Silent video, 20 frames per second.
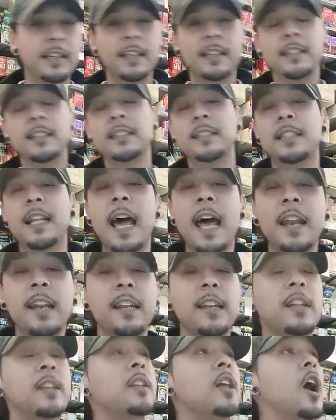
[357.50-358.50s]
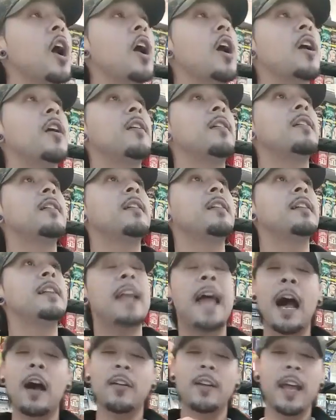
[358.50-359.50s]
this, that, and the third.
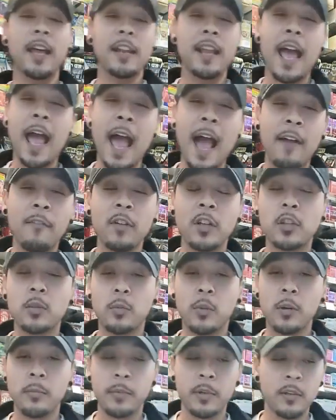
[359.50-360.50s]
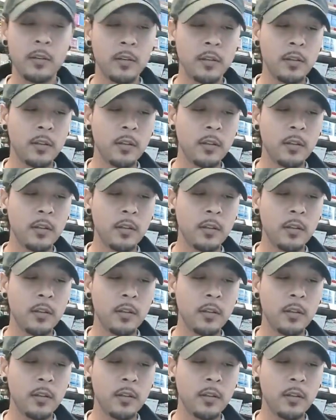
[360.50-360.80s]
Nowadays, the average woman